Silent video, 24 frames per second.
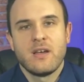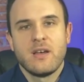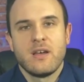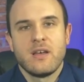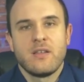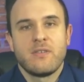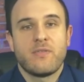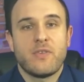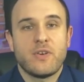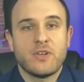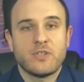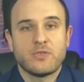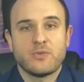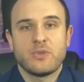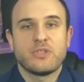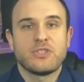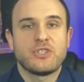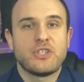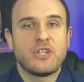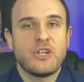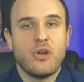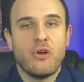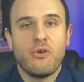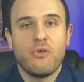First one's
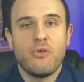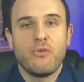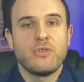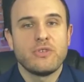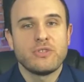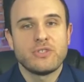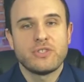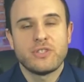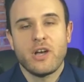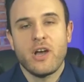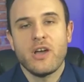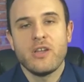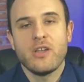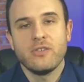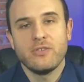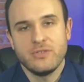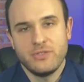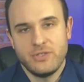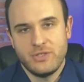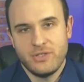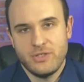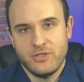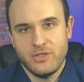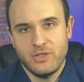an owner's title
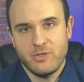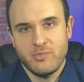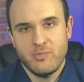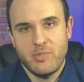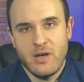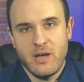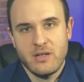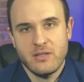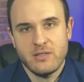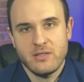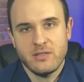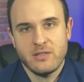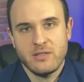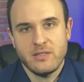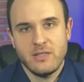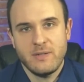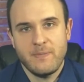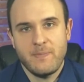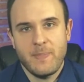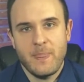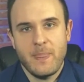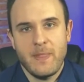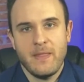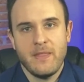insurance policy.
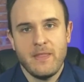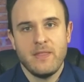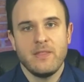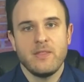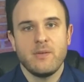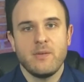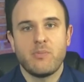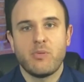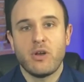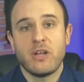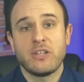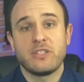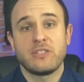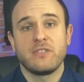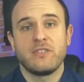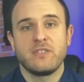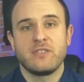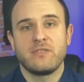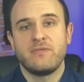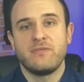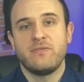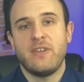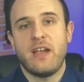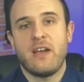And the price of
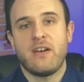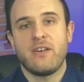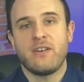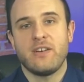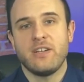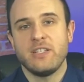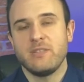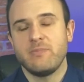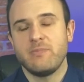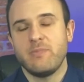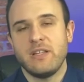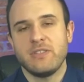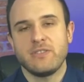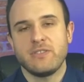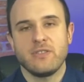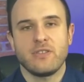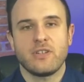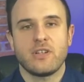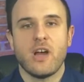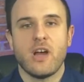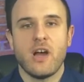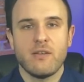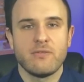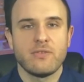this varies based on the
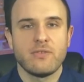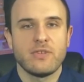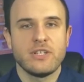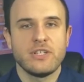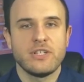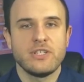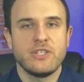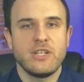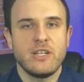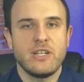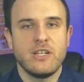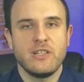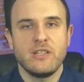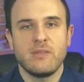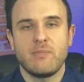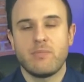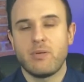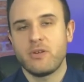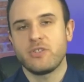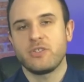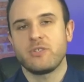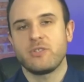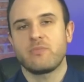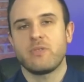coverage and the
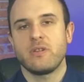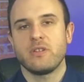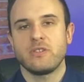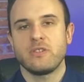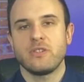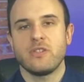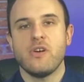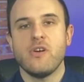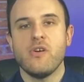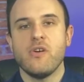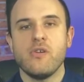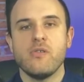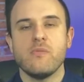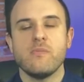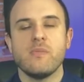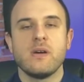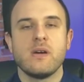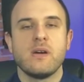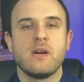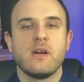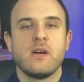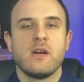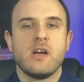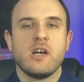purchase price of the home.
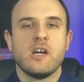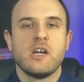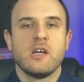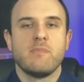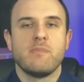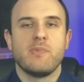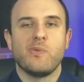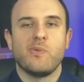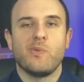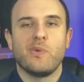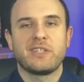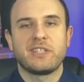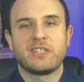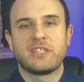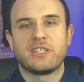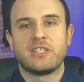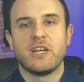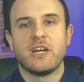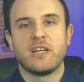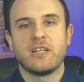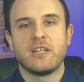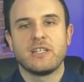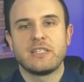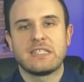But what this
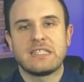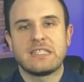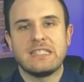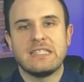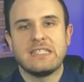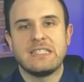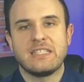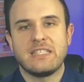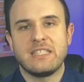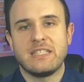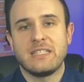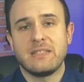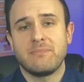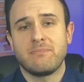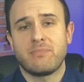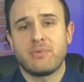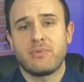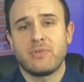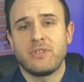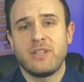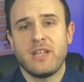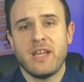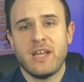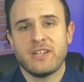does is it
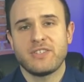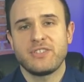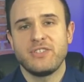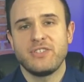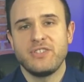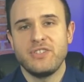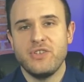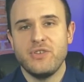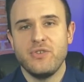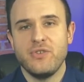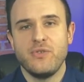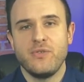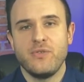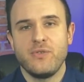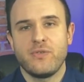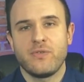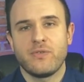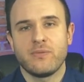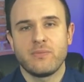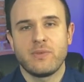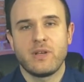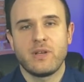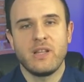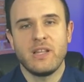protects you
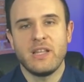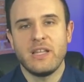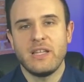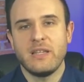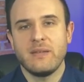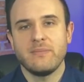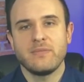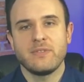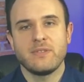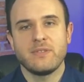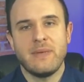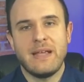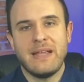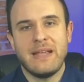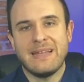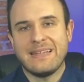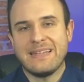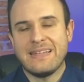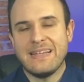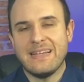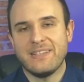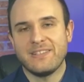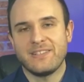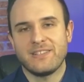from claims made
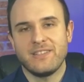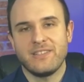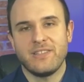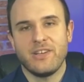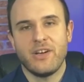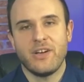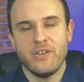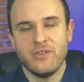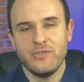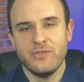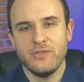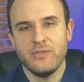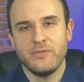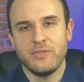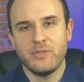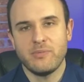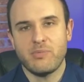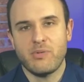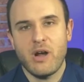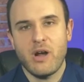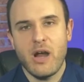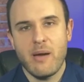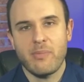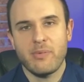against the title of your
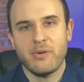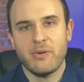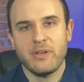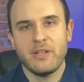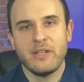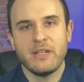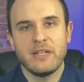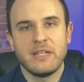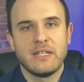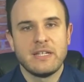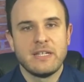property.